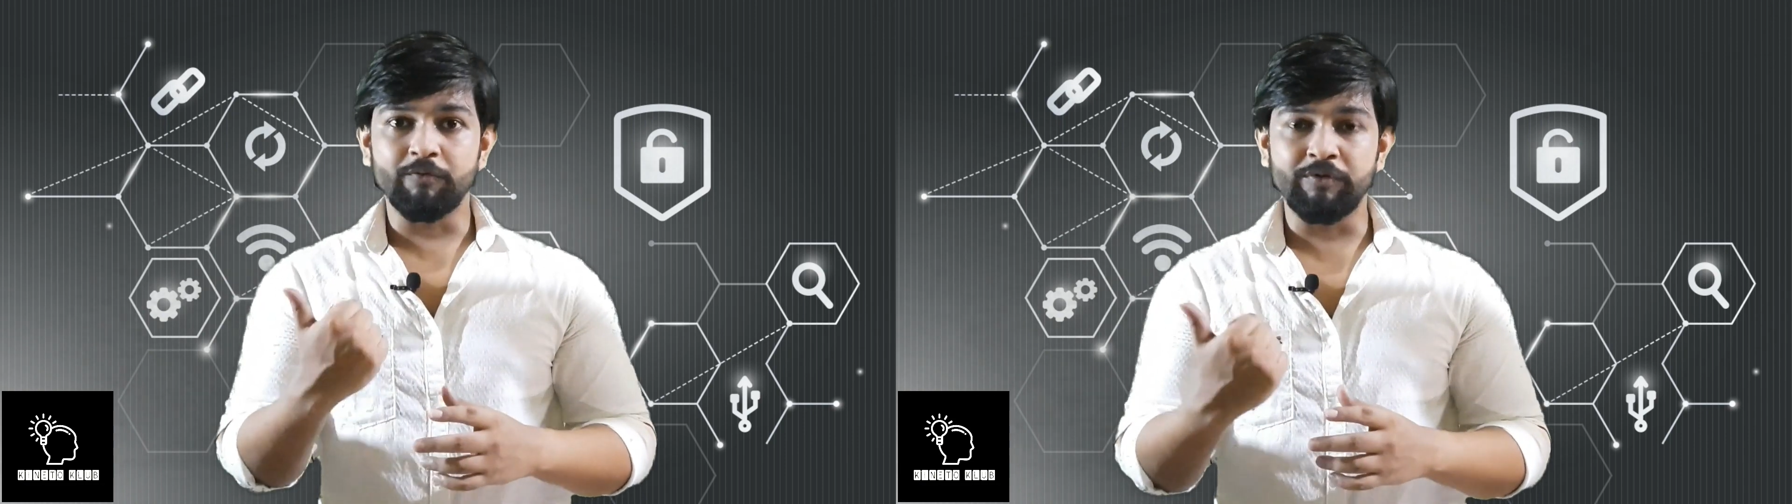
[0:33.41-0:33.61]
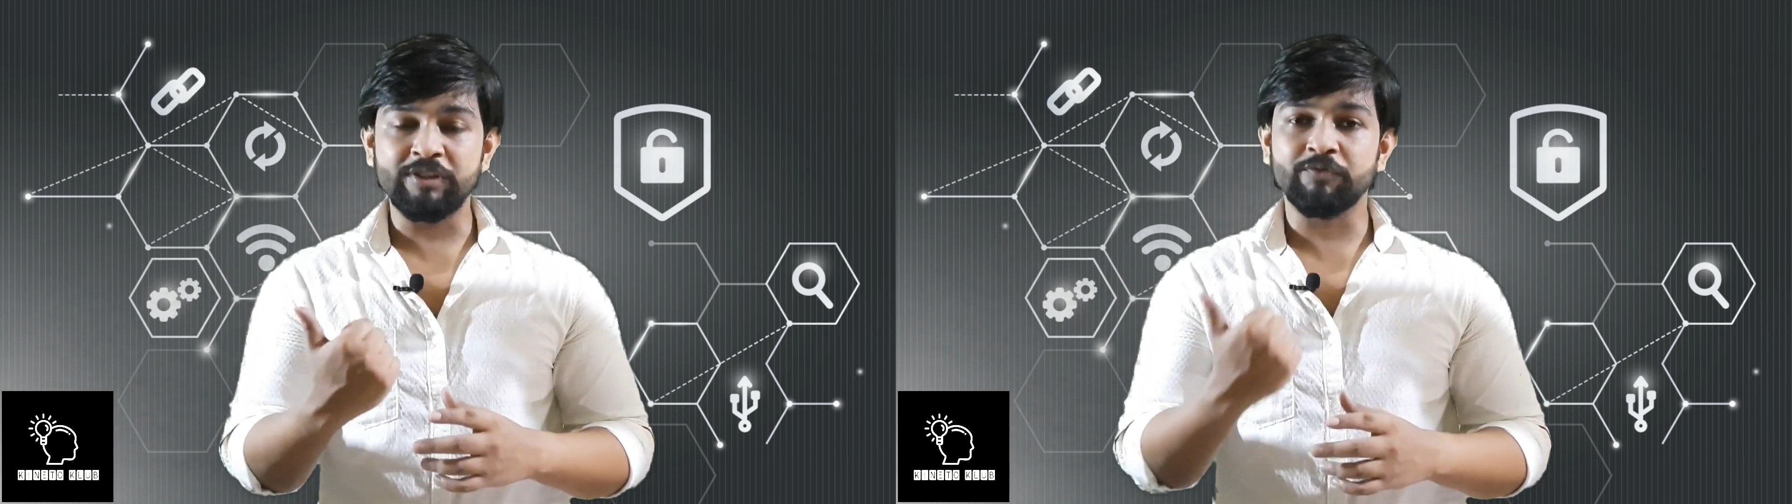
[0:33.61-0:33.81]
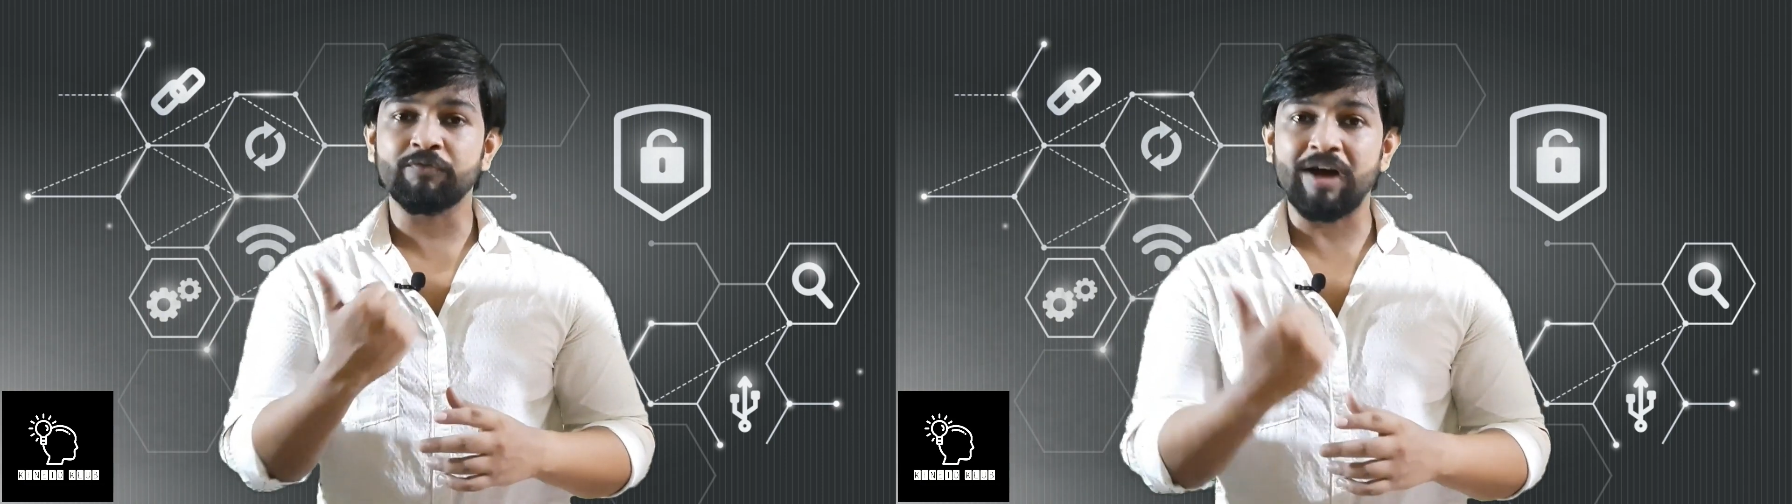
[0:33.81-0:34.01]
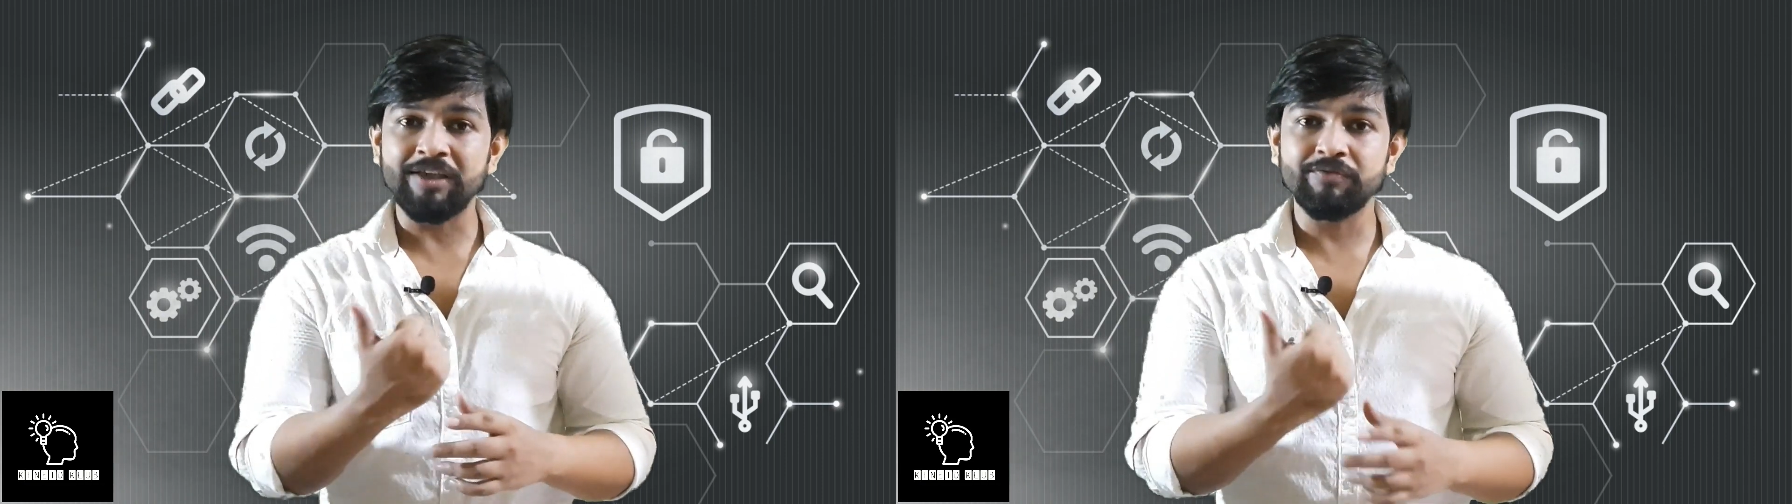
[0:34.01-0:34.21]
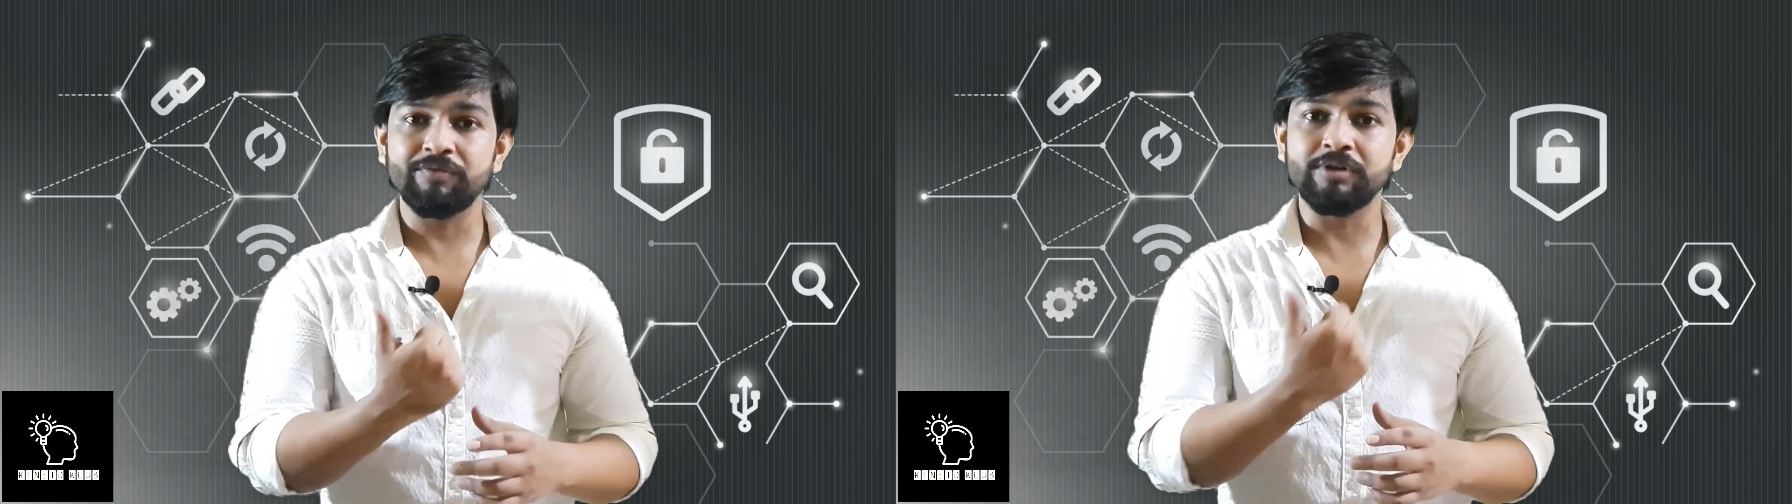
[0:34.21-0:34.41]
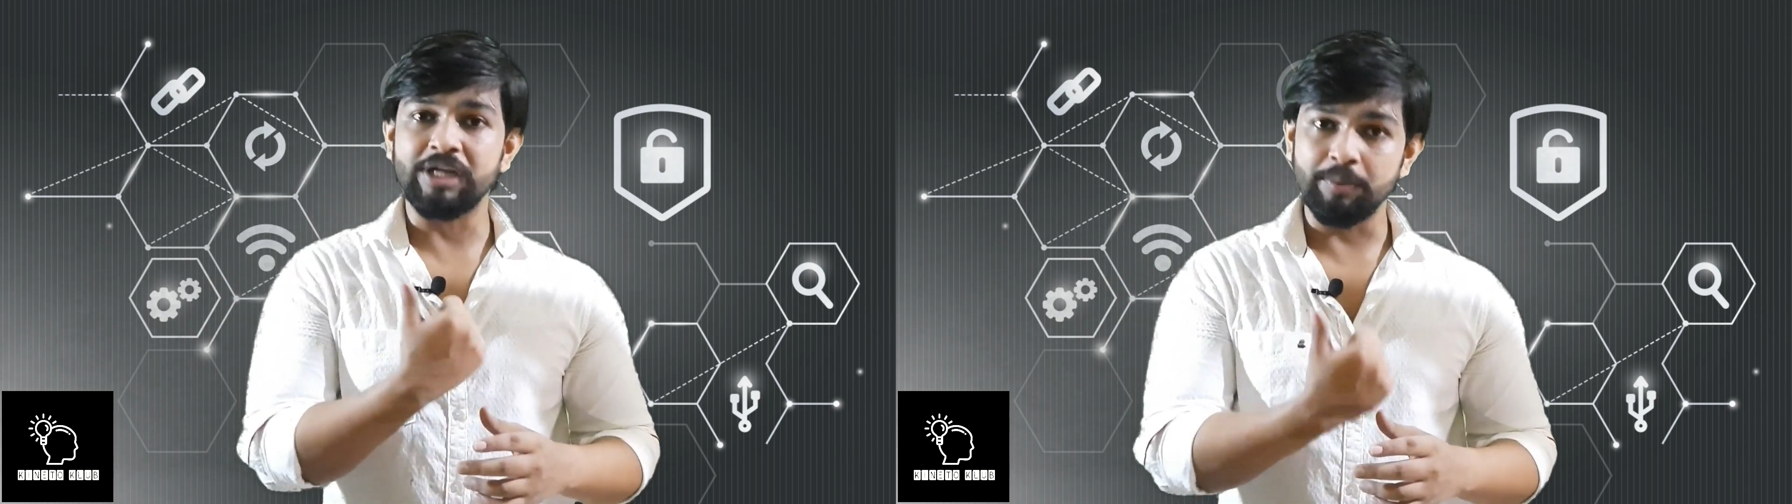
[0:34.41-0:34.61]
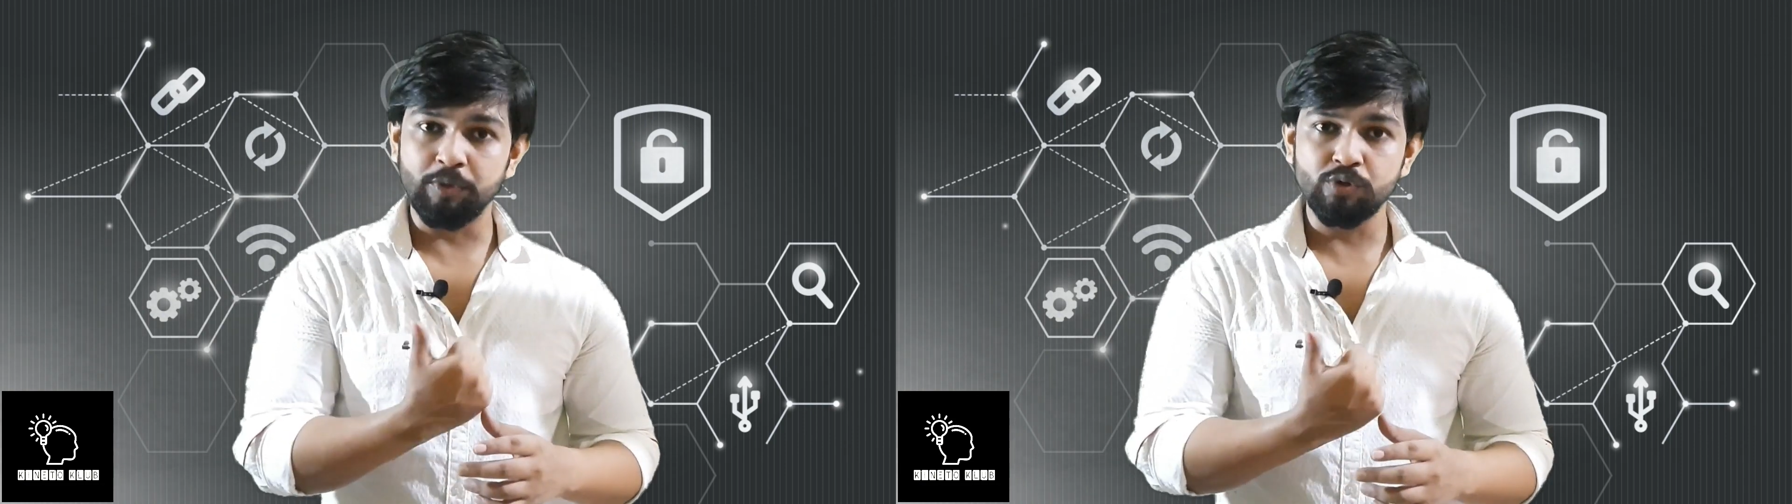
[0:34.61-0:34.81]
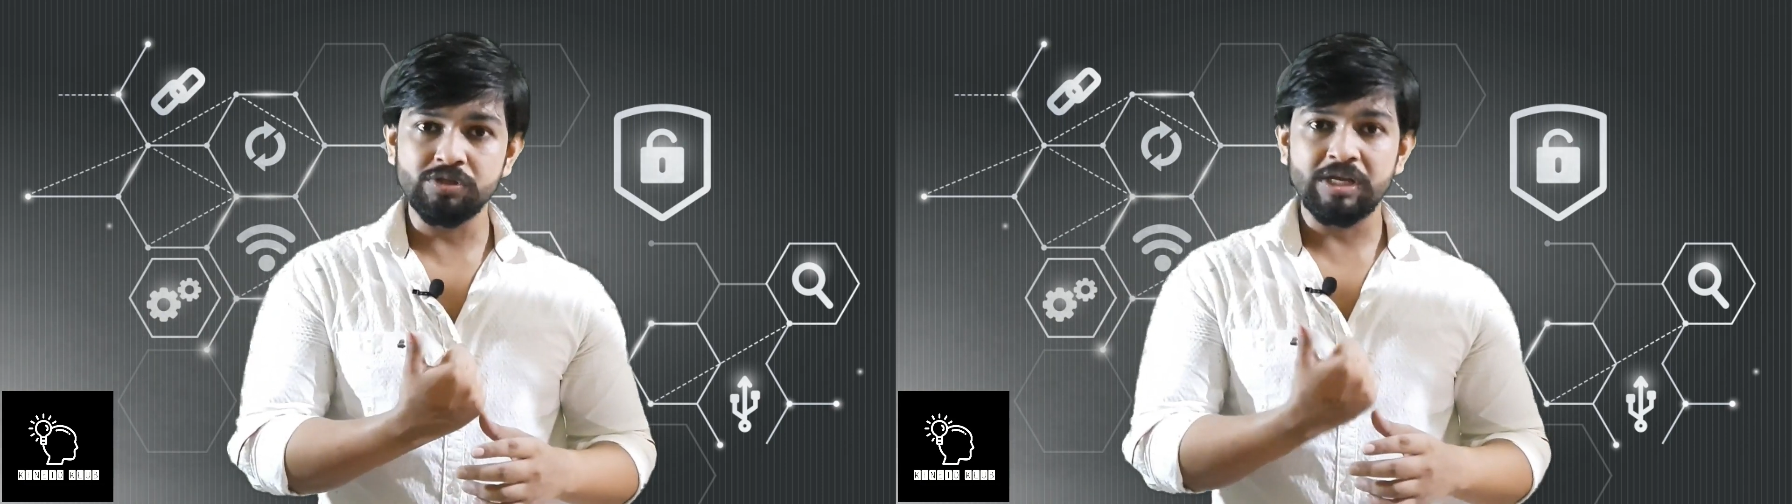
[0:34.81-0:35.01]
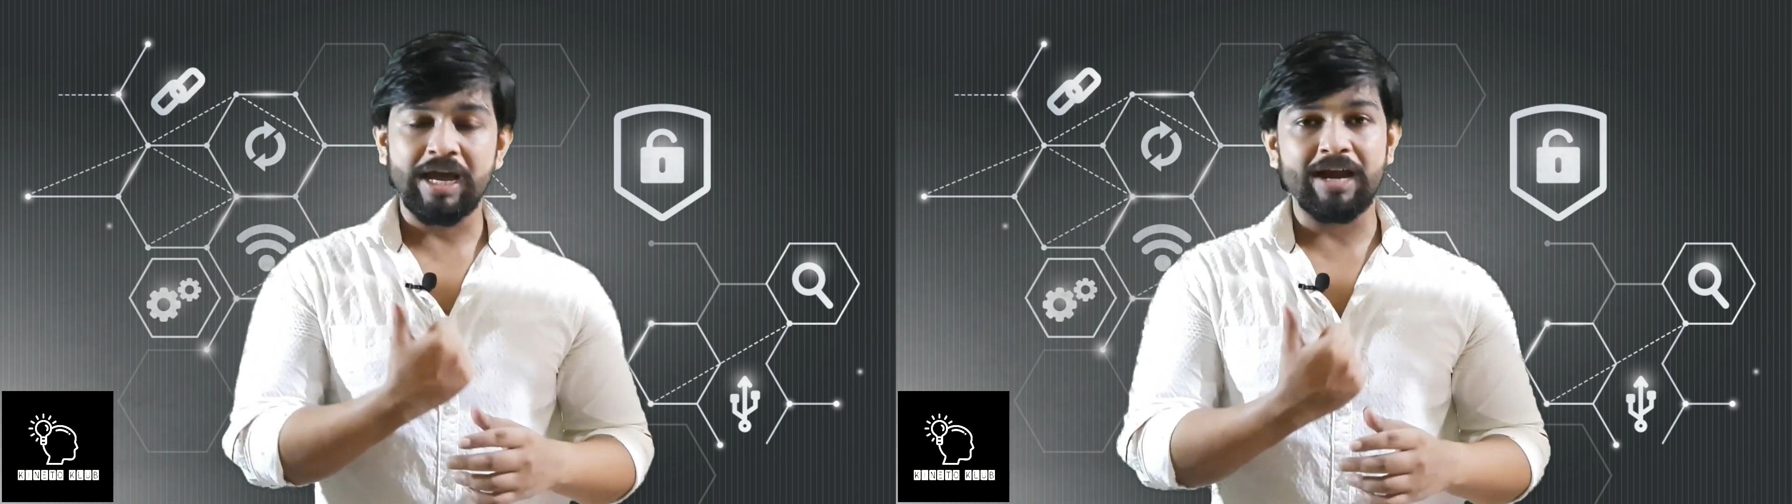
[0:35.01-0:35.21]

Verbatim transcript: with 5 W's